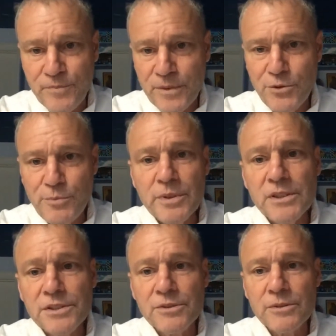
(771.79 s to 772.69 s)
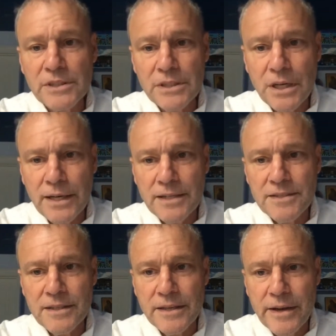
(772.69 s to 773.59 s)
Eupolis,
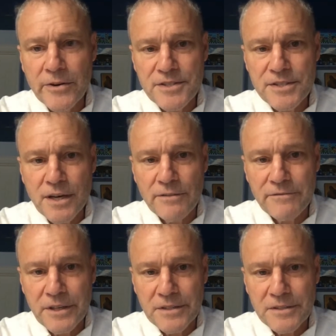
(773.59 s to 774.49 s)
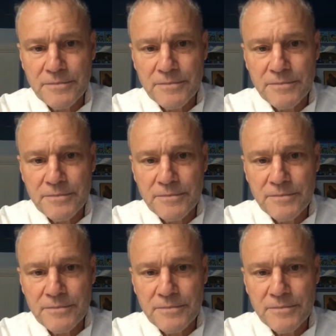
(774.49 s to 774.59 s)
Plotinus, and Aristophanes.